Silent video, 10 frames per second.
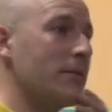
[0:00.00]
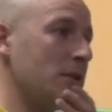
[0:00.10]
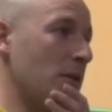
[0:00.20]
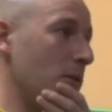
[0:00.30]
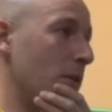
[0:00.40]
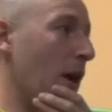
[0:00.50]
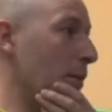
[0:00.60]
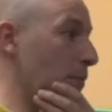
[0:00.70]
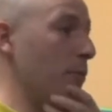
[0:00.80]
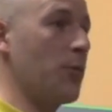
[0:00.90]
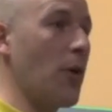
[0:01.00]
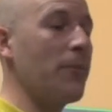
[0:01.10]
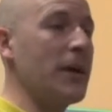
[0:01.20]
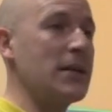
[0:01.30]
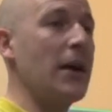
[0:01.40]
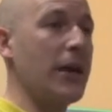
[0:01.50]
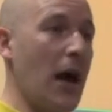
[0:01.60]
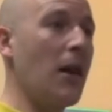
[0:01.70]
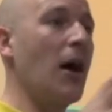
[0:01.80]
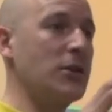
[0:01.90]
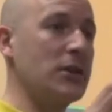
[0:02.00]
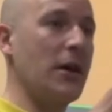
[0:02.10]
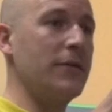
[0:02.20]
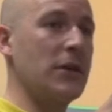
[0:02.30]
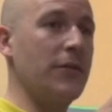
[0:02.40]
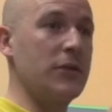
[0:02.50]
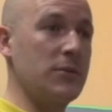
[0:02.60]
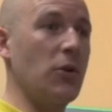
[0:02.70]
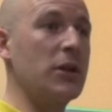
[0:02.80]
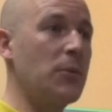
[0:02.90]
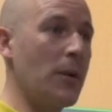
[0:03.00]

So yeah, the problem is how do you get a larger surface over the smallest